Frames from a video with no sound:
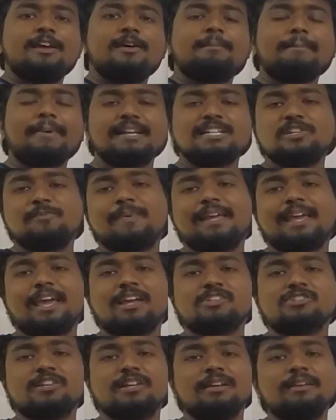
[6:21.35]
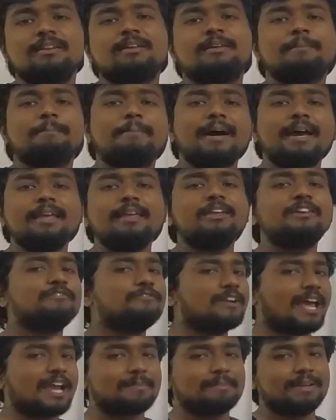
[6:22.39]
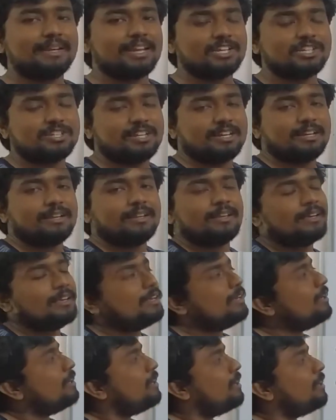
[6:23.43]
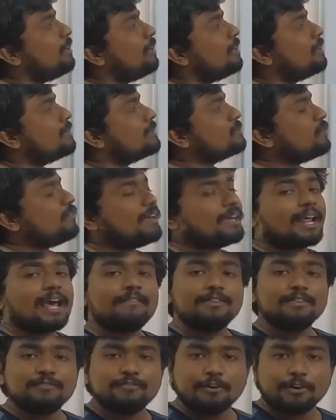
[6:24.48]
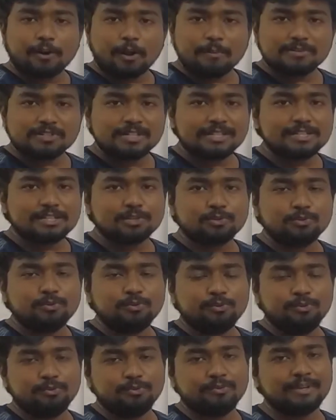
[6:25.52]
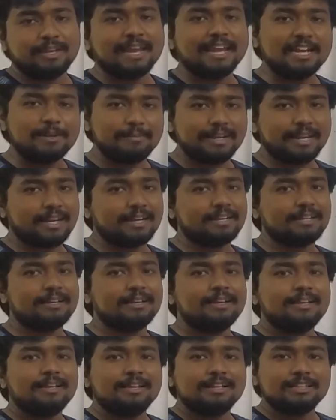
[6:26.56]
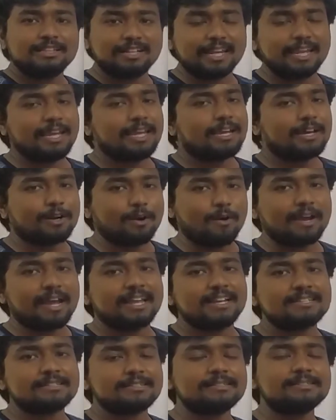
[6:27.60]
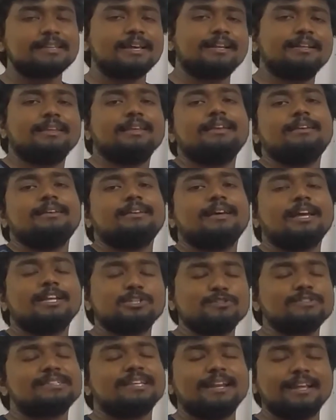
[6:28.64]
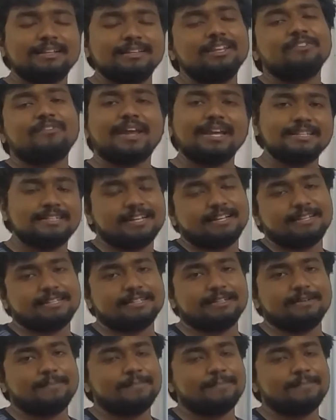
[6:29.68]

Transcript: Multiplication by fragmentation. So we are having 4 options to eliminate 3 wrong answers and to select the right answer.